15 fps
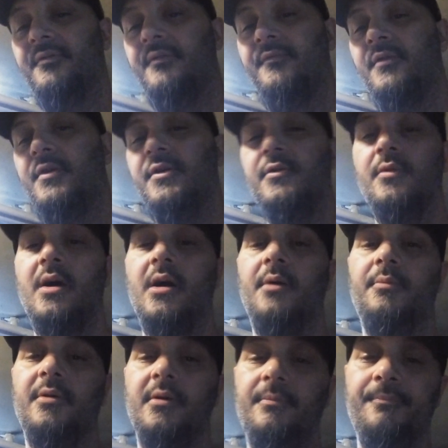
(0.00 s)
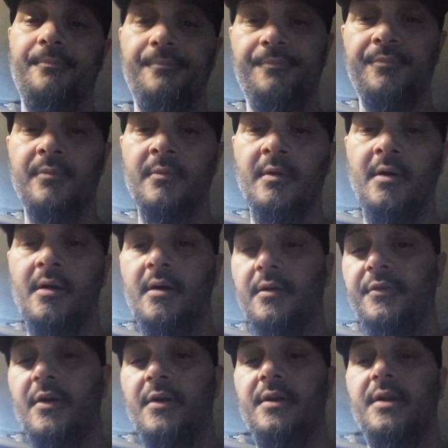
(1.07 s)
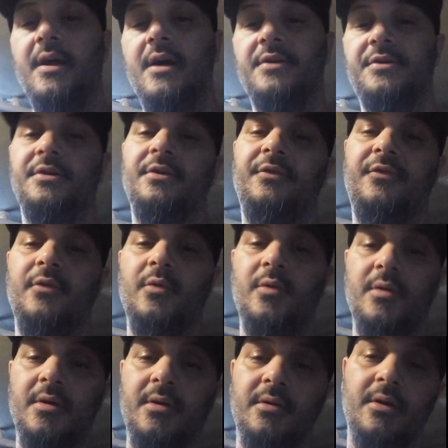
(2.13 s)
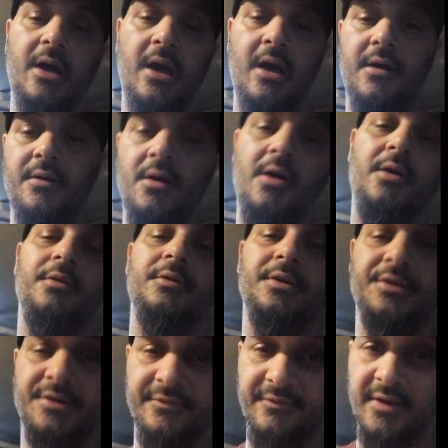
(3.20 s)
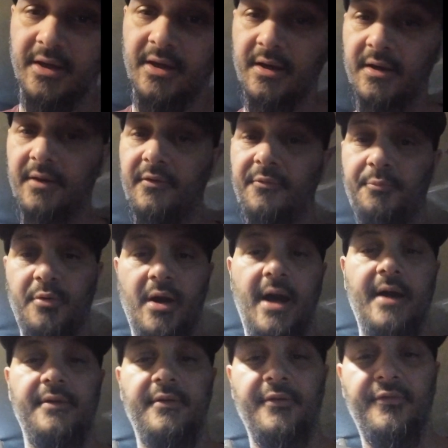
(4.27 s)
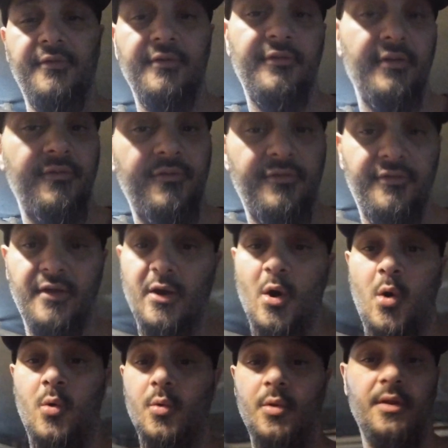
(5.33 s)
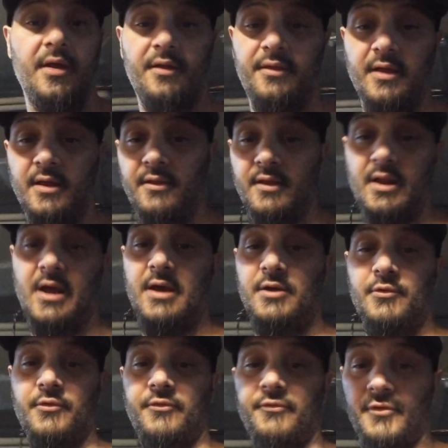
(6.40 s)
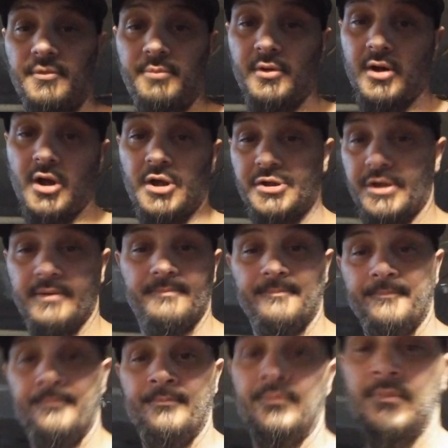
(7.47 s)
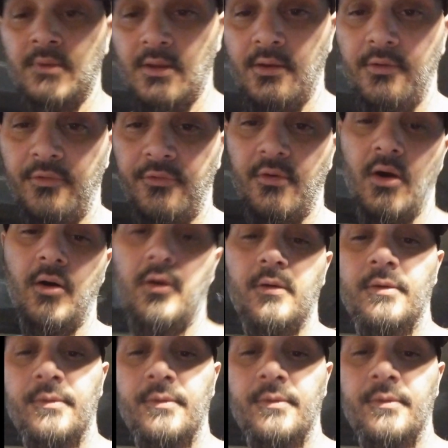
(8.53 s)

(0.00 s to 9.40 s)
of the new album, done a national tour, and hundreds of gigs, practices. It's the only thing that I use for percussion. So